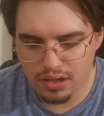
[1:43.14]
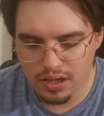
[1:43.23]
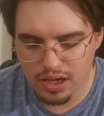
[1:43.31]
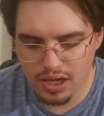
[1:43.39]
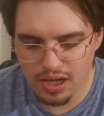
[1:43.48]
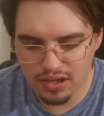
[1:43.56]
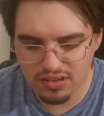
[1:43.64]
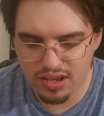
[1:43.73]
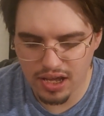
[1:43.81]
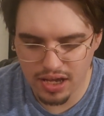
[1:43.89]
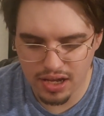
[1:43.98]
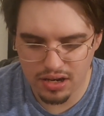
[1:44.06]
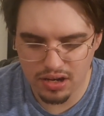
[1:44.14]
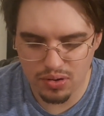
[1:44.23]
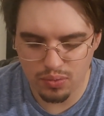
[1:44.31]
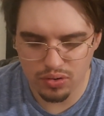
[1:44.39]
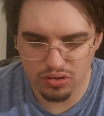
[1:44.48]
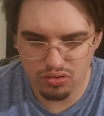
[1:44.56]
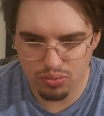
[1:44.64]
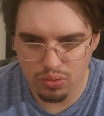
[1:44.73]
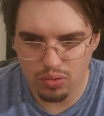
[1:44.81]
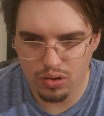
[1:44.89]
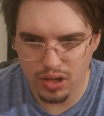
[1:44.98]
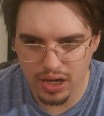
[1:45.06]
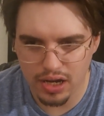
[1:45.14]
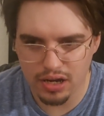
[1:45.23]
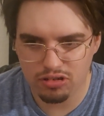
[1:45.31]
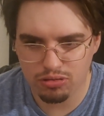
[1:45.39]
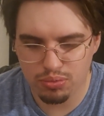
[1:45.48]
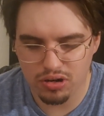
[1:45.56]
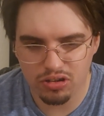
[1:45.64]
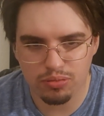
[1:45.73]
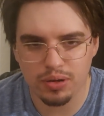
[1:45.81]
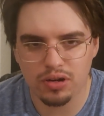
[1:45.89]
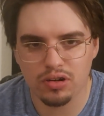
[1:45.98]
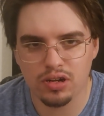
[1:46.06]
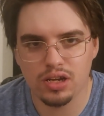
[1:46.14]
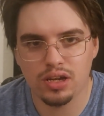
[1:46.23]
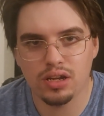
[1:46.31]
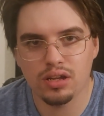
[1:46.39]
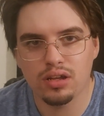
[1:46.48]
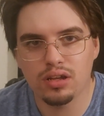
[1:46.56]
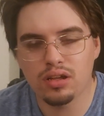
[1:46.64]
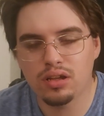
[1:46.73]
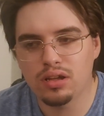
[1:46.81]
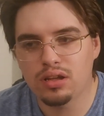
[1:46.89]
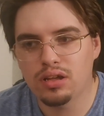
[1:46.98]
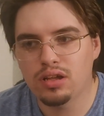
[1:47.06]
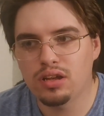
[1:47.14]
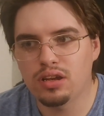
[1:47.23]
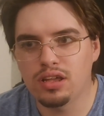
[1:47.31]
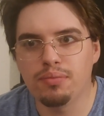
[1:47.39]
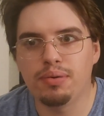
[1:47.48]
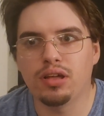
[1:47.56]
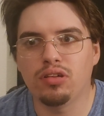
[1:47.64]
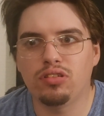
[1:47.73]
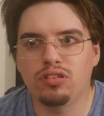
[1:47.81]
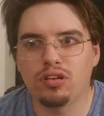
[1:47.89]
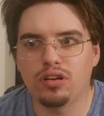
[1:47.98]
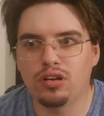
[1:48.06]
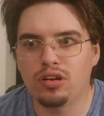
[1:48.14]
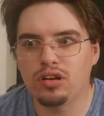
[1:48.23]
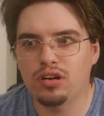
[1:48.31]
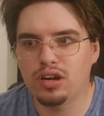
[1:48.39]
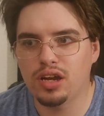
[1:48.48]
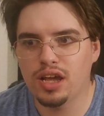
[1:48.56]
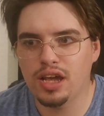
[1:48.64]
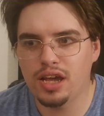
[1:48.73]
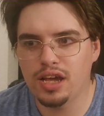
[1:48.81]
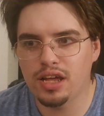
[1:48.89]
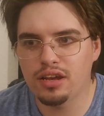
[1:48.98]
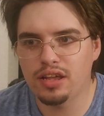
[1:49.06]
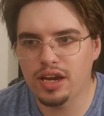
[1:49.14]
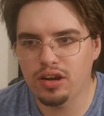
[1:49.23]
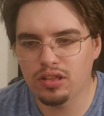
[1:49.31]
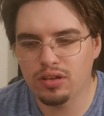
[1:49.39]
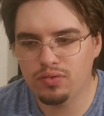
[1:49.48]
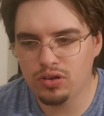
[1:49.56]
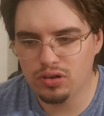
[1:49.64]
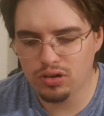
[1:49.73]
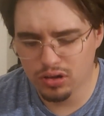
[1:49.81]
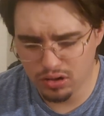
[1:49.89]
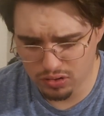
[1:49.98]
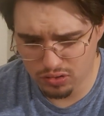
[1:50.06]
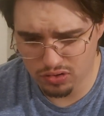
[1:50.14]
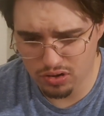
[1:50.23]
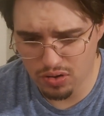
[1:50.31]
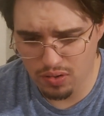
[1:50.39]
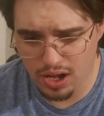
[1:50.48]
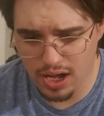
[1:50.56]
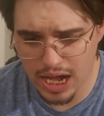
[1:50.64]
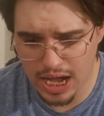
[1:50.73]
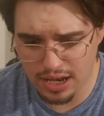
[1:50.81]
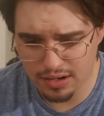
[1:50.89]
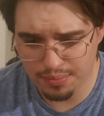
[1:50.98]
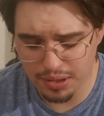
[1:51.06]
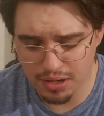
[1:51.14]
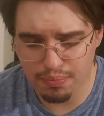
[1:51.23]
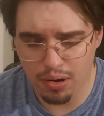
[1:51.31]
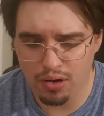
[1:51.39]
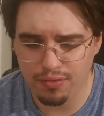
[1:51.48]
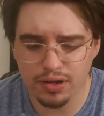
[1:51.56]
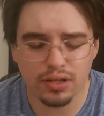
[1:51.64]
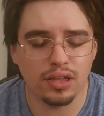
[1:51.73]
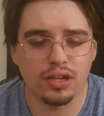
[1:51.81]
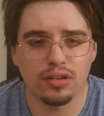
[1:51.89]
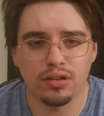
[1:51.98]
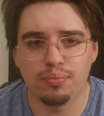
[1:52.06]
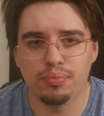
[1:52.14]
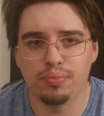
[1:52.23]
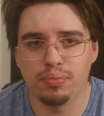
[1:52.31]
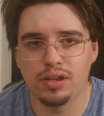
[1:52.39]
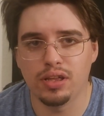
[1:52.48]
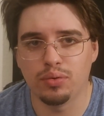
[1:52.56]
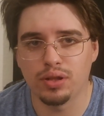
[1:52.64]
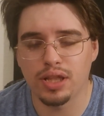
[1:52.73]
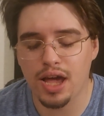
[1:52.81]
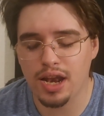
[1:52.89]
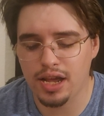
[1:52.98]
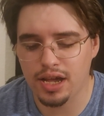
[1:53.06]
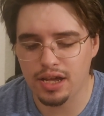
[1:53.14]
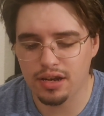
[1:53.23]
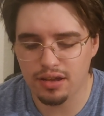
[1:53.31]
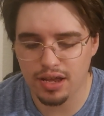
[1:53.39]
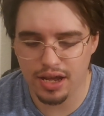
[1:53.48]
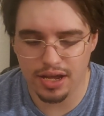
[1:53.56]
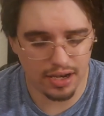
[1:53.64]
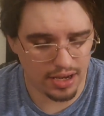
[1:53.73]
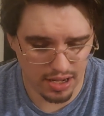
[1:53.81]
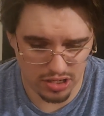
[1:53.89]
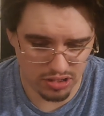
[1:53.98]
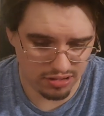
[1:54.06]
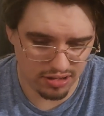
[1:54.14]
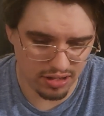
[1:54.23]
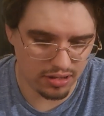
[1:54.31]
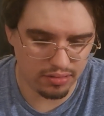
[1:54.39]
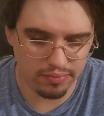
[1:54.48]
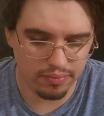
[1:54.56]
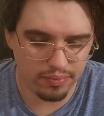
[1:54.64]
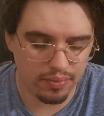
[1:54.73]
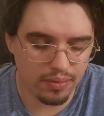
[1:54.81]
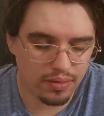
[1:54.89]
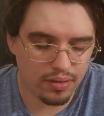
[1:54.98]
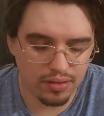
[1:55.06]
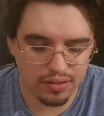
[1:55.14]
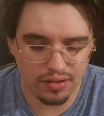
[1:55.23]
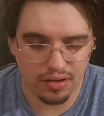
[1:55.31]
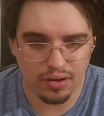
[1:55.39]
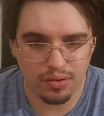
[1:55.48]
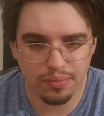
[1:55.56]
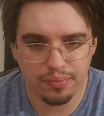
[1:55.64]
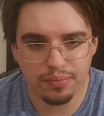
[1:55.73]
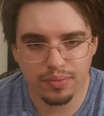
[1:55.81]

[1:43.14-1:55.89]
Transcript: his hand was Droll, Ash, Prosperity, Diabell Star, and Airlifter. So I had to play perfectly to deal with that hand, and I just didn't. So